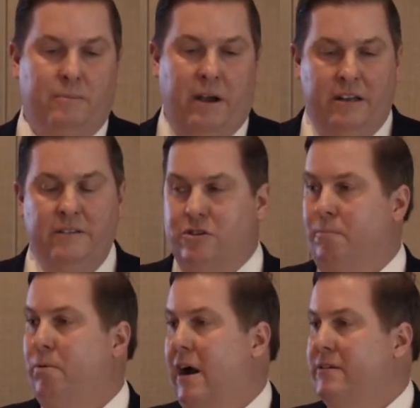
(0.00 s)
or my individual
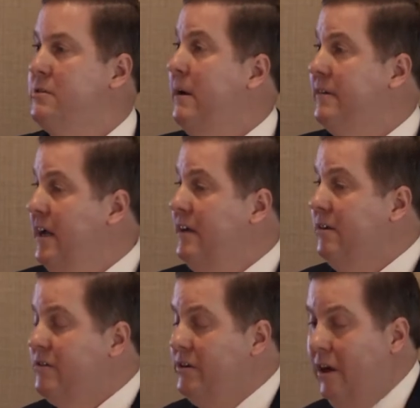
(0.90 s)
practice about 10
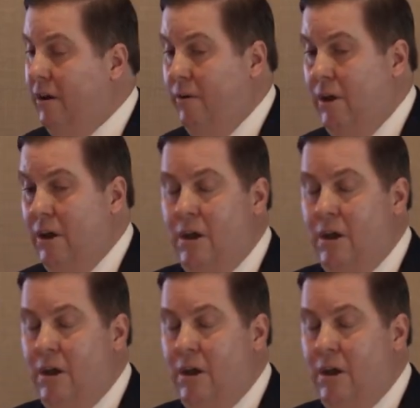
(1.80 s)
years ago